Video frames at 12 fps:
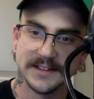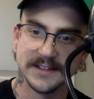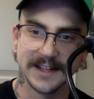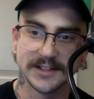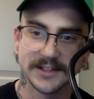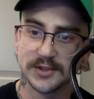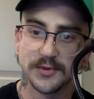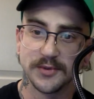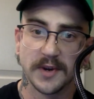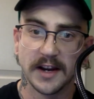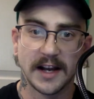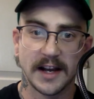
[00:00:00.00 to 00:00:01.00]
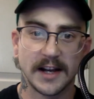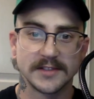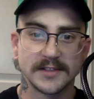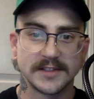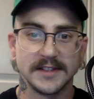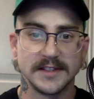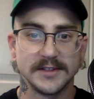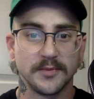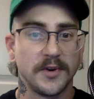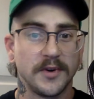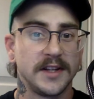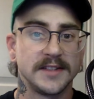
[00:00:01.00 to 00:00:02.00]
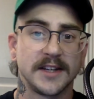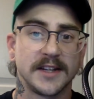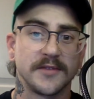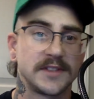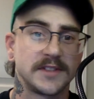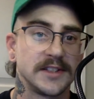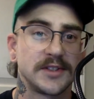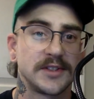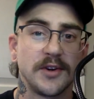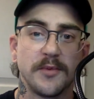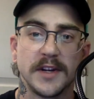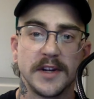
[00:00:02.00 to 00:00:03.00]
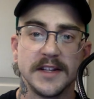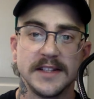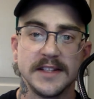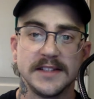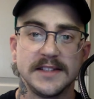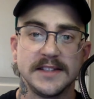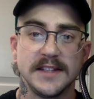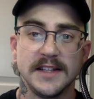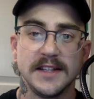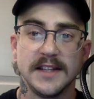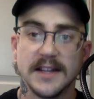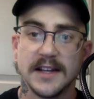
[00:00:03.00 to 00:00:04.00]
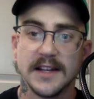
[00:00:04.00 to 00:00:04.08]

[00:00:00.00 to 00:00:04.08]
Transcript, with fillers: He's got 2 warehouses, one in San Francisco, one in D.C.